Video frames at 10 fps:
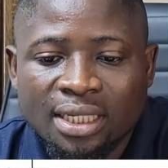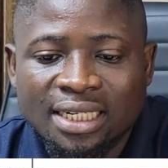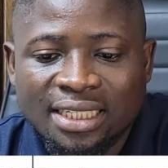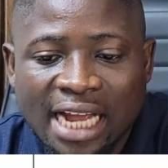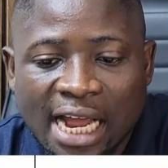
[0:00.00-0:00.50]
the
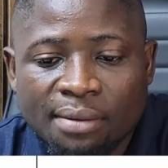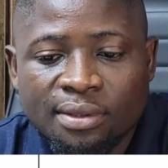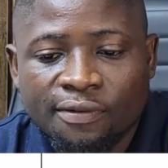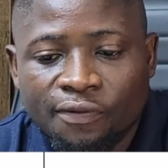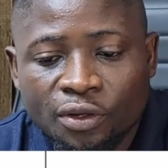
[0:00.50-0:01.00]

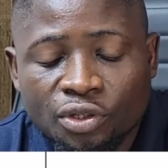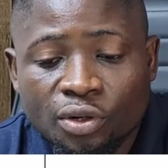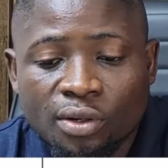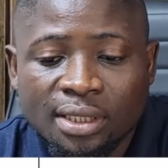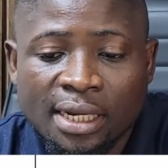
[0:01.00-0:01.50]
types,
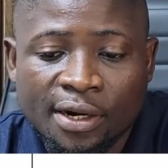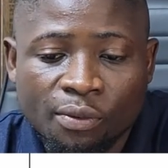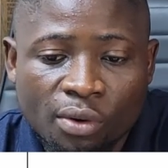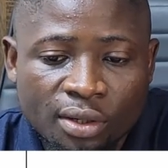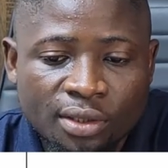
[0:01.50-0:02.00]
futures, and
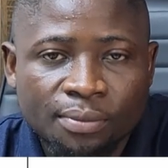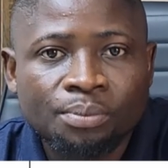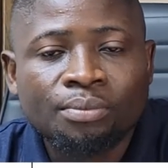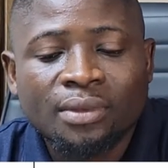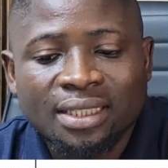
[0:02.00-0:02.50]
rewards,
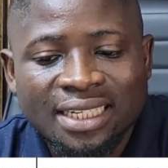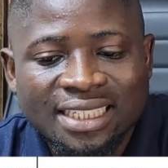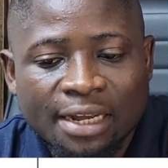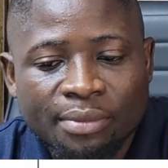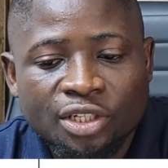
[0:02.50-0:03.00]

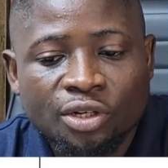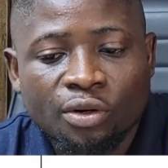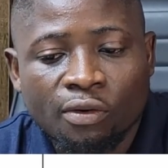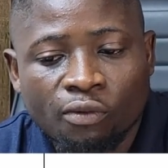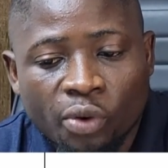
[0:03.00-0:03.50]
determination
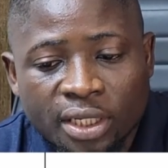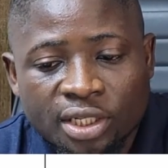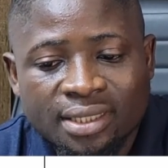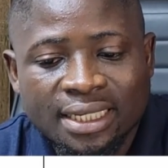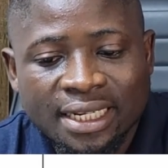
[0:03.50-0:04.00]
of
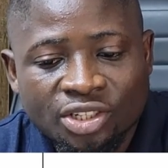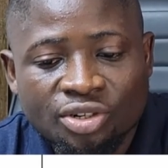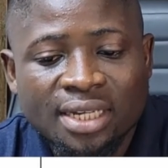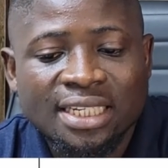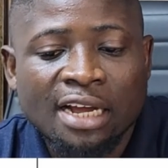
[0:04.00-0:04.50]
wages,
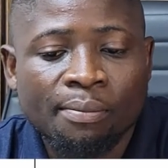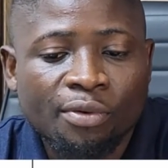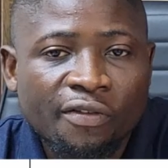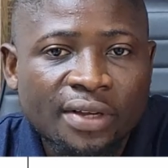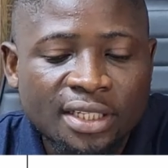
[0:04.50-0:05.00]
interest, and
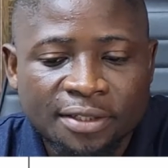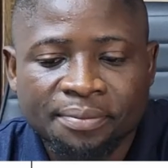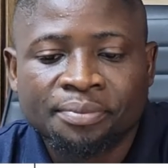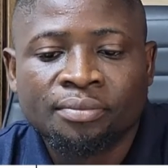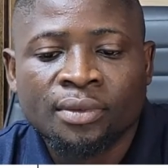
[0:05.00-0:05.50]
profits.
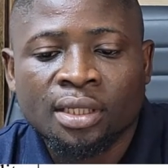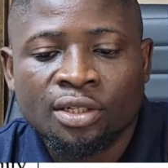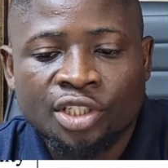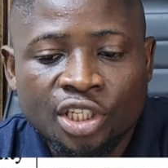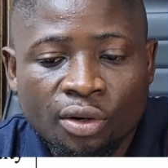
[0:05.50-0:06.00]

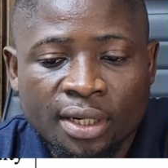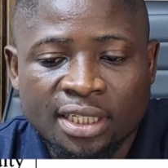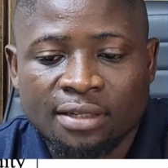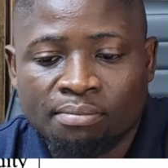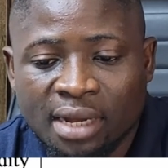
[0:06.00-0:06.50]

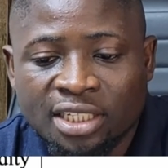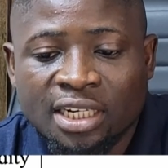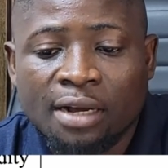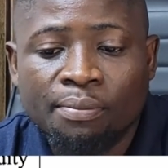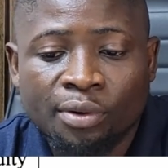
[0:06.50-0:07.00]
Theories,
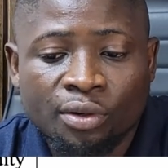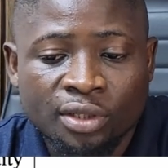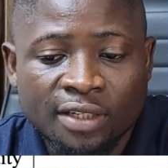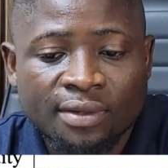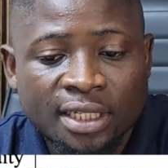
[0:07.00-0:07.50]
marginal
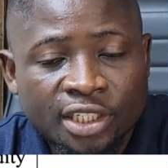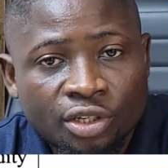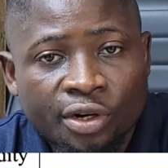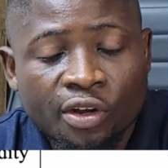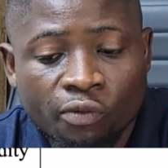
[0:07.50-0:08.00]
productivity
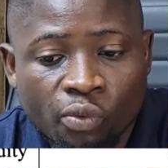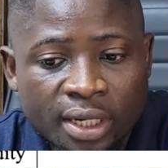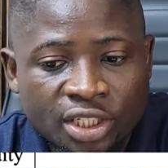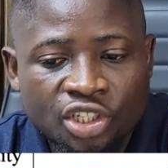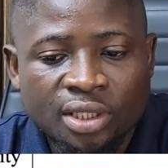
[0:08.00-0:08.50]
theory of
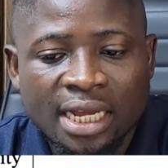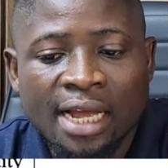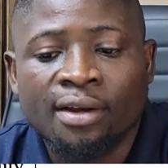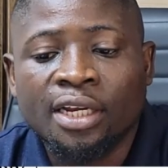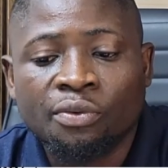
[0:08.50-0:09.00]
wages and
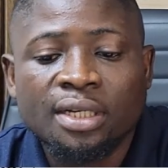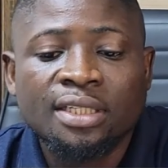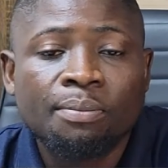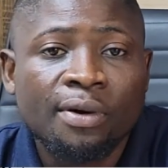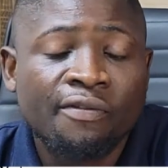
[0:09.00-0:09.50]

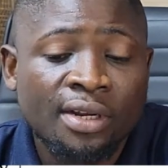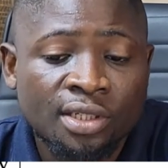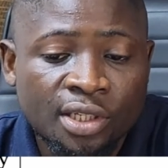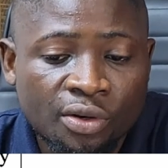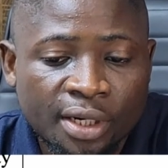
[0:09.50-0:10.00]
liquidity preference
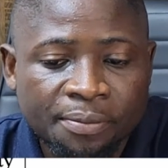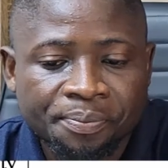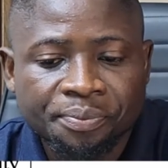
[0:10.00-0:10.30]
theory,